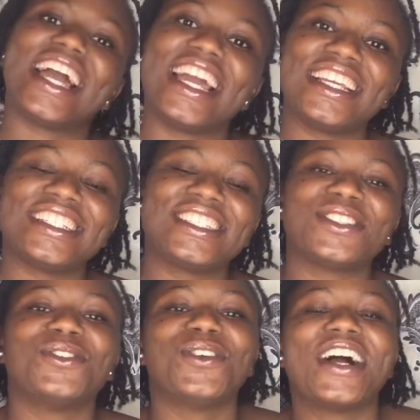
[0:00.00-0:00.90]
guys,
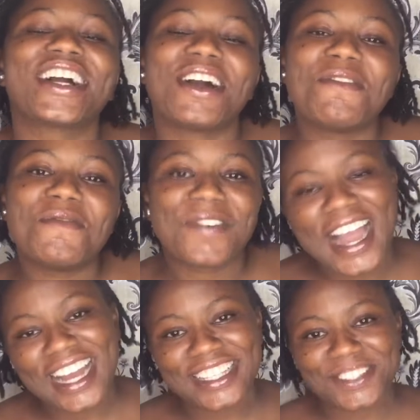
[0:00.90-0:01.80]
welcome
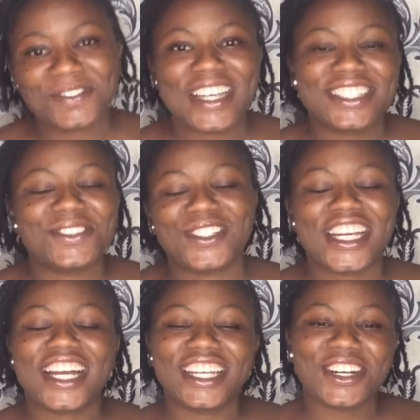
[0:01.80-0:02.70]
back to my YouTube
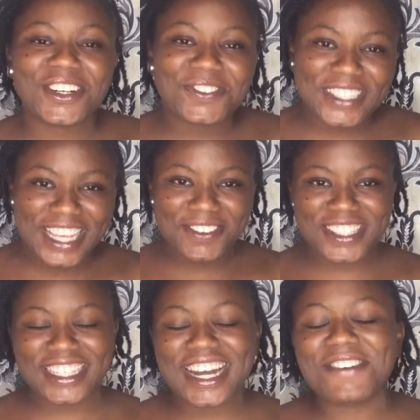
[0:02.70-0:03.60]
channel. My name is
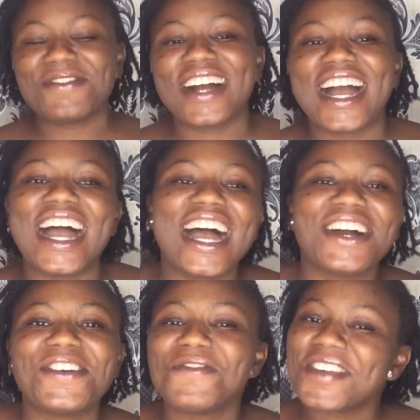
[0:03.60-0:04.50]

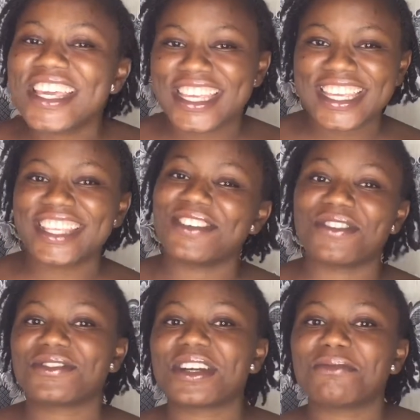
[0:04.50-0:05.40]
Amaumi, your
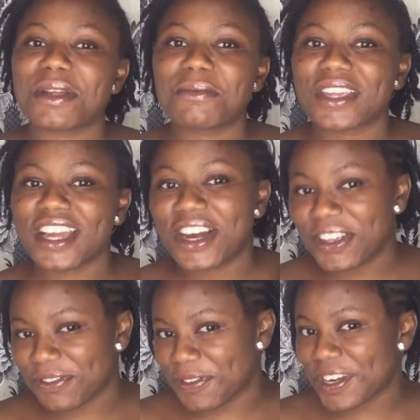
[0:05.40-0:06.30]
favorite baby girl,
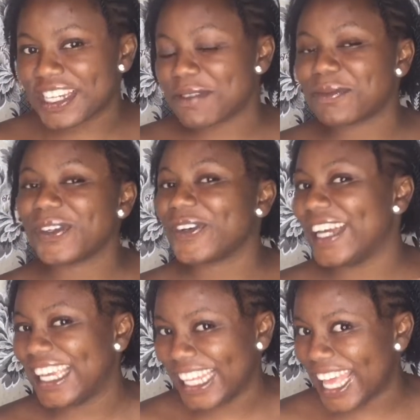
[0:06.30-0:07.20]
your favorite dimple
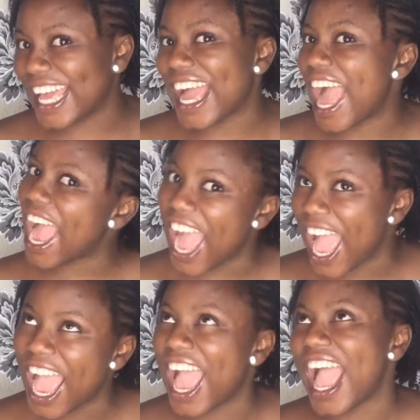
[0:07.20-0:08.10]
queen.
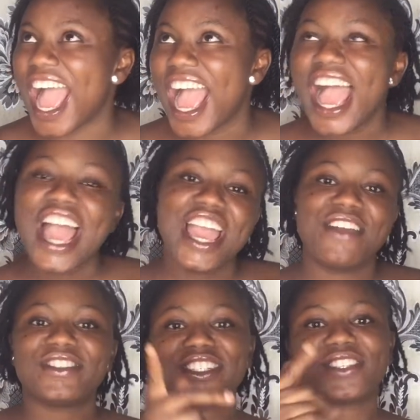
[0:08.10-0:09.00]

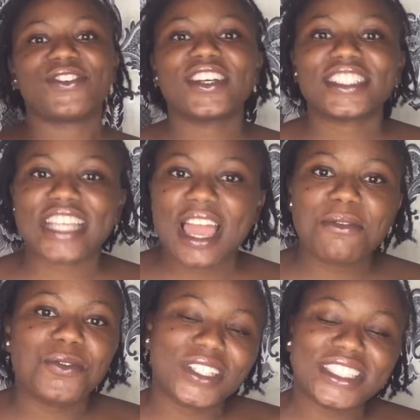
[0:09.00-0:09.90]
If it's your first
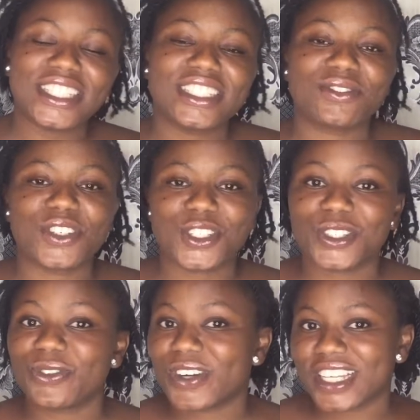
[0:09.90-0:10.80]
time watching this video,
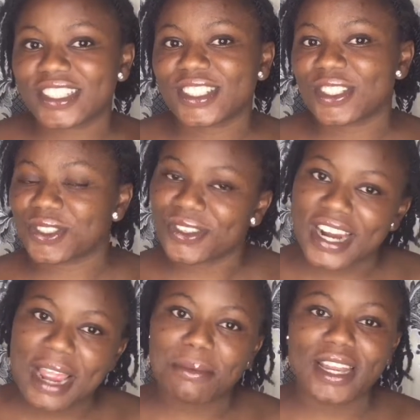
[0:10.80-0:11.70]
don't forget to
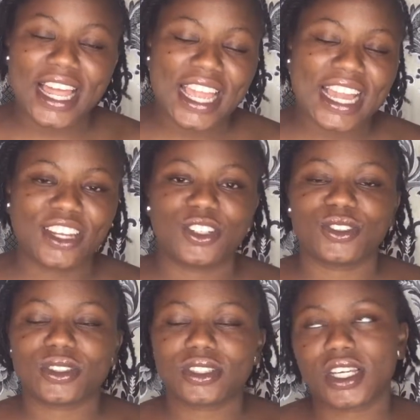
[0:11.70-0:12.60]
subscribe, like,
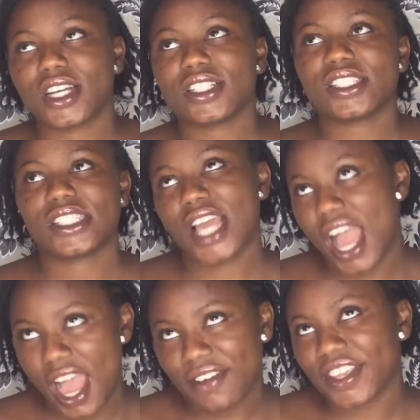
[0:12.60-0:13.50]
another good
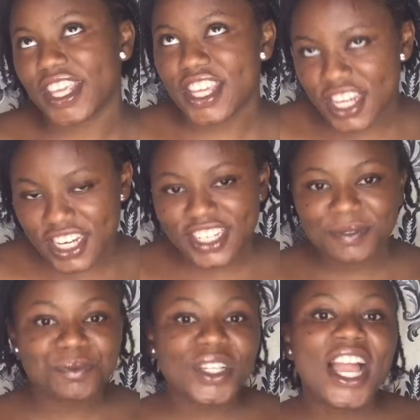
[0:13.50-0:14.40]
stuff.
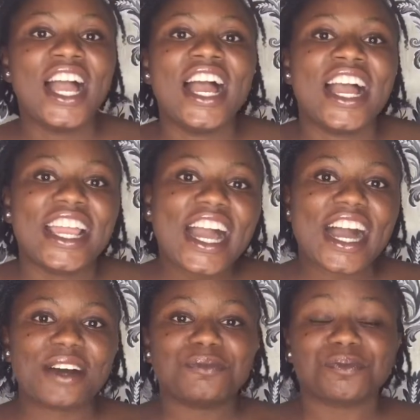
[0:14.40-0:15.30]
Yeah.